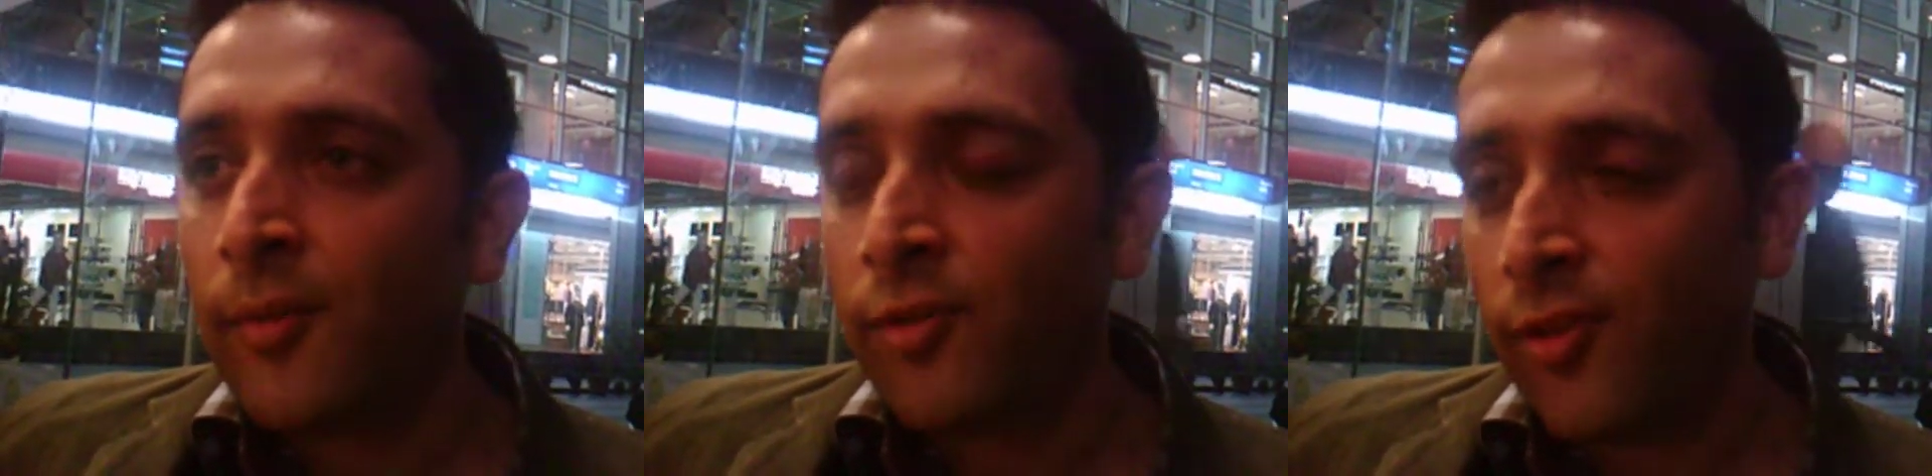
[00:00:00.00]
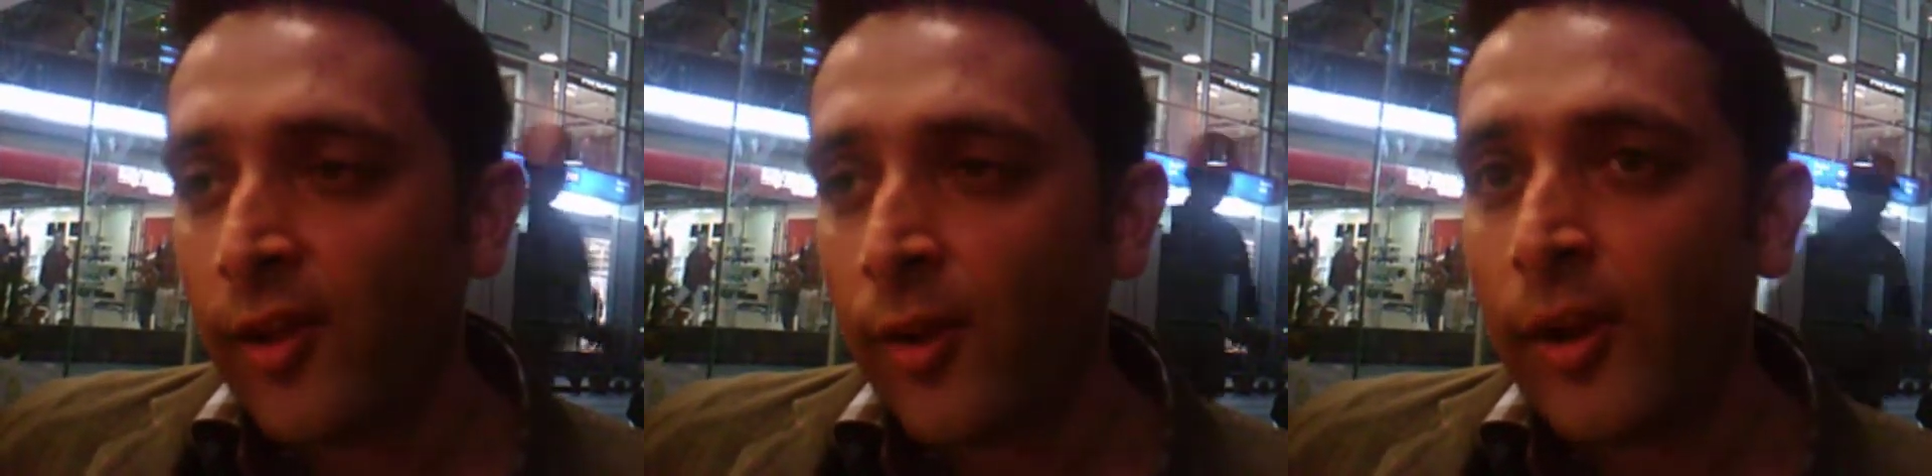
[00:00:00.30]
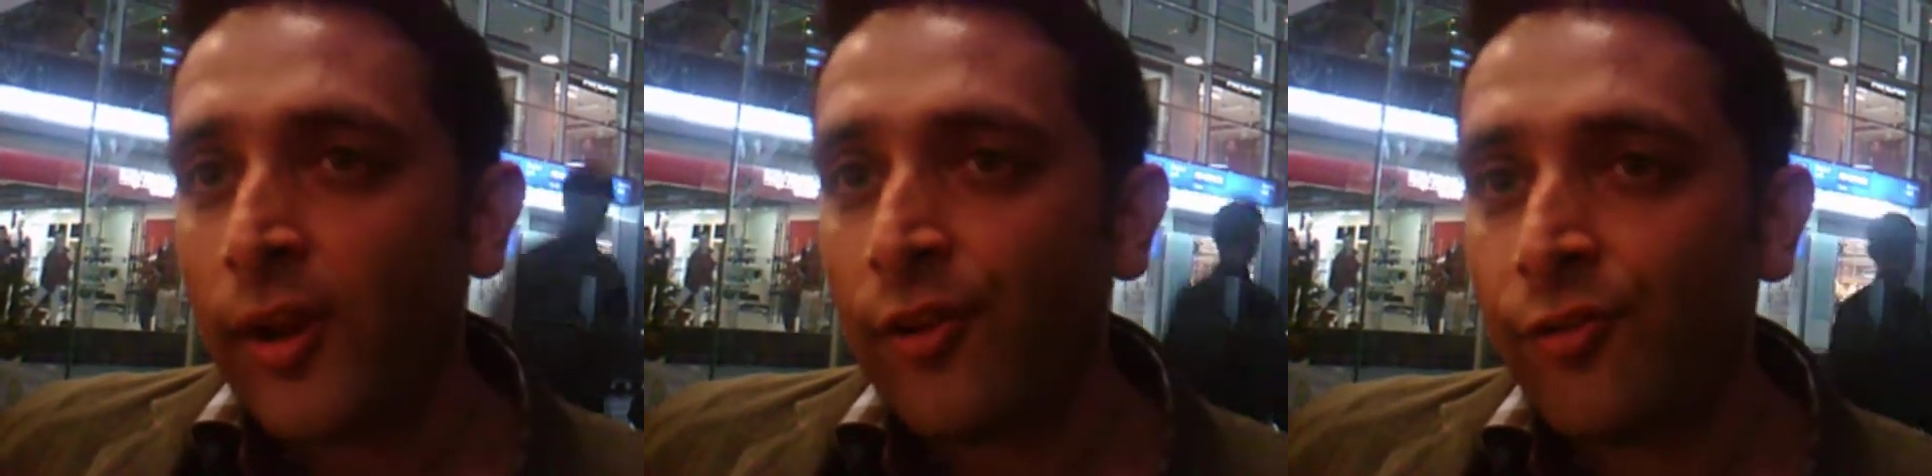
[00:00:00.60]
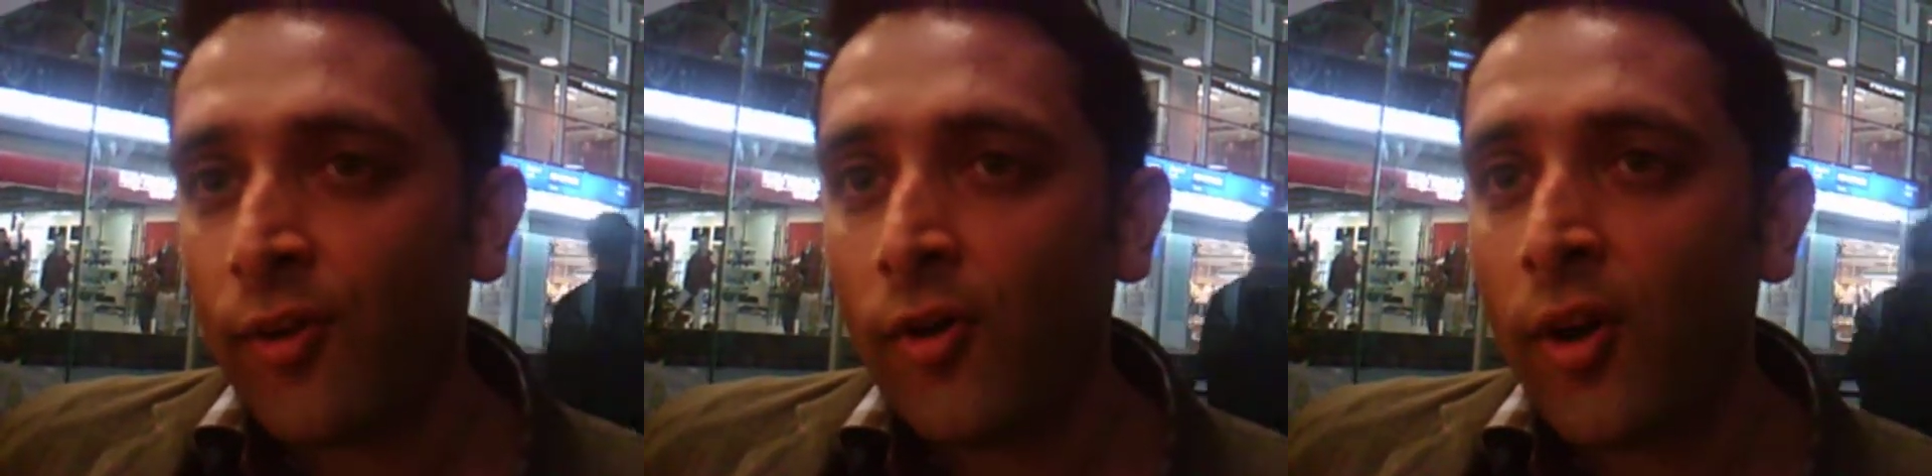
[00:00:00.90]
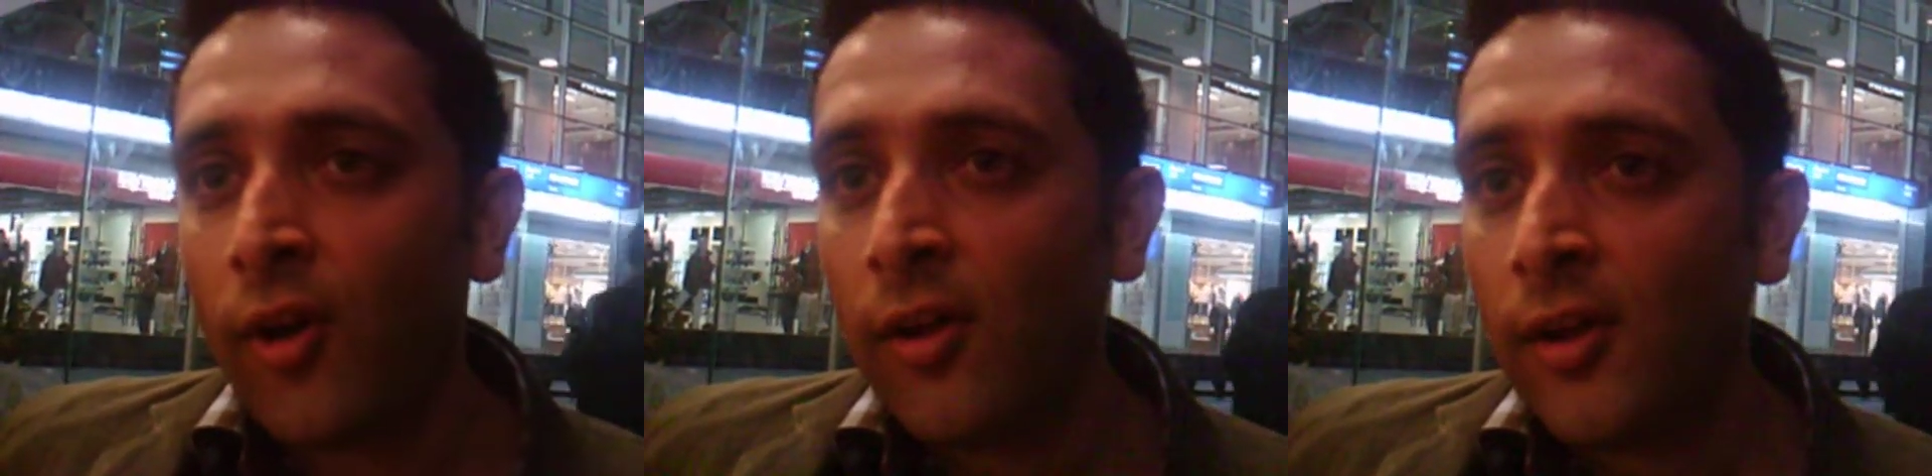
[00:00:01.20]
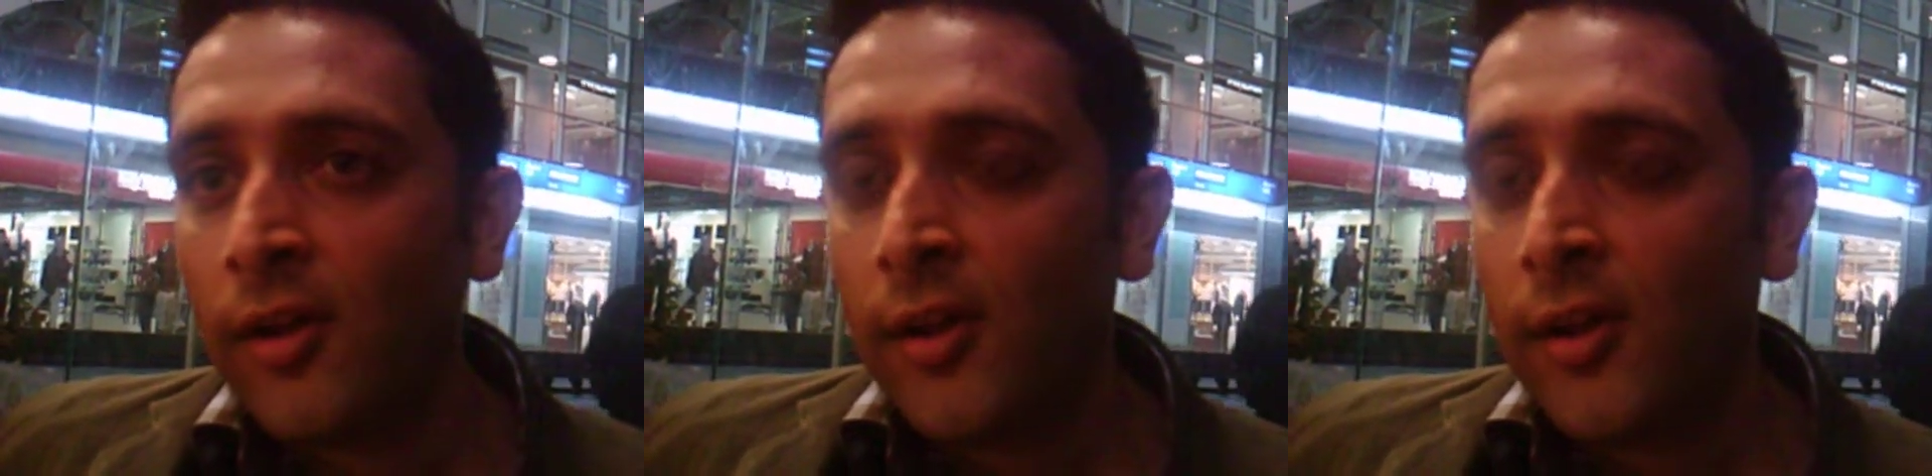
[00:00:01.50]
just like a regular phone call.